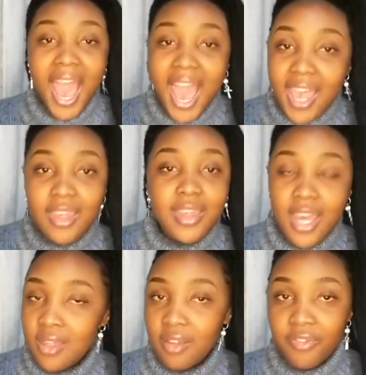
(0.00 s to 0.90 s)
other
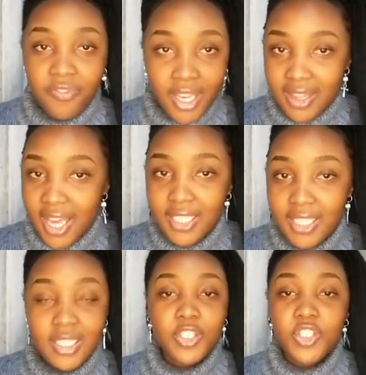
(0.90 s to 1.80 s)
than the fact that
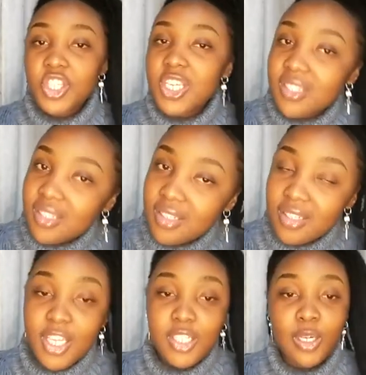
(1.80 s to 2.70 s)

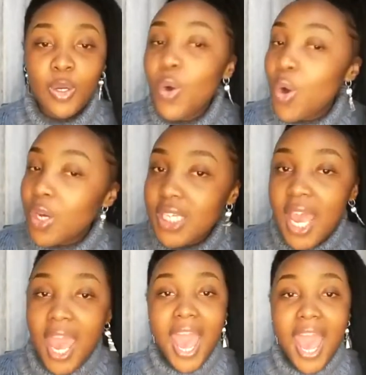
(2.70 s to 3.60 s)
Jesus is Lord
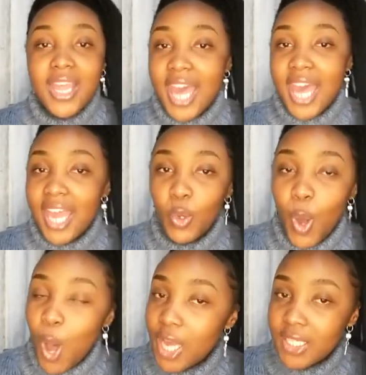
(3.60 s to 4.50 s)
and that
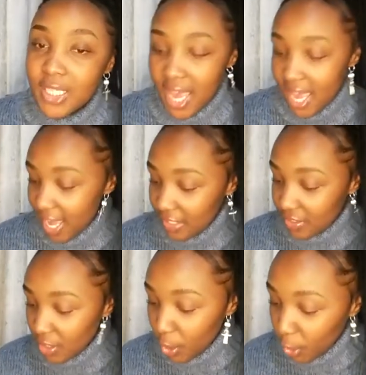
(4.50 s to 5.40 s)
God
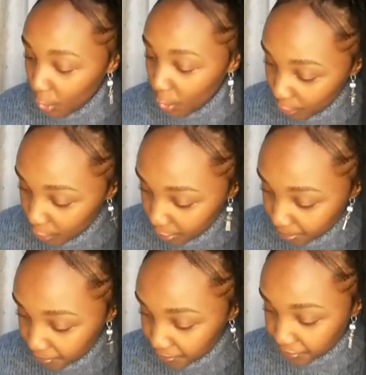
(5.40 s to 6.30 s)
is good.
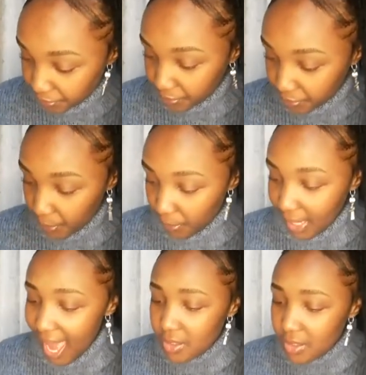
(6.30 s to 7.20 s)

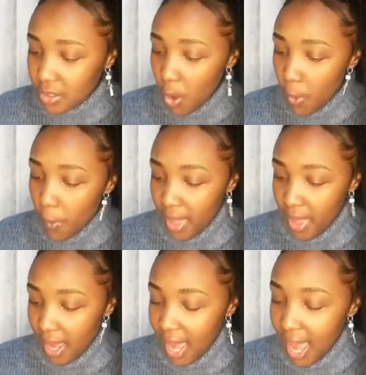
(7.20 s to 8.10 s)
And so,
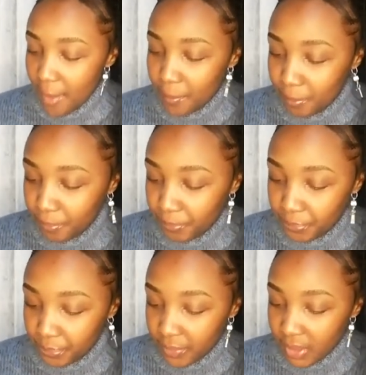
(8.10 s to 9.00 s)

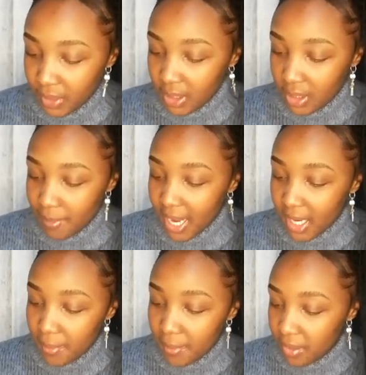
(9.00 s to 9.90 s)

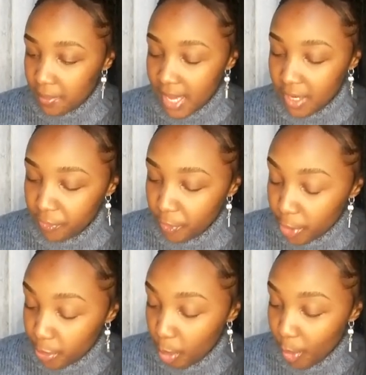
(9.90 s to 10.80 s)
my
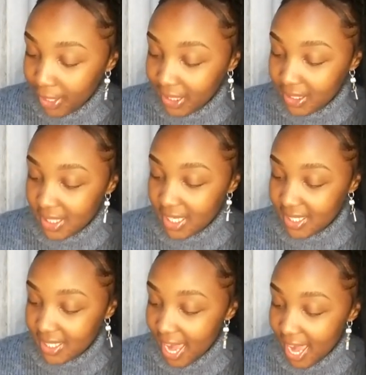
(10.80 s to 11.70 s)
fourth point is
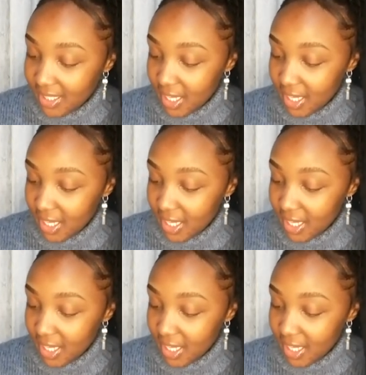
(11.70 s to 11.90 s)
that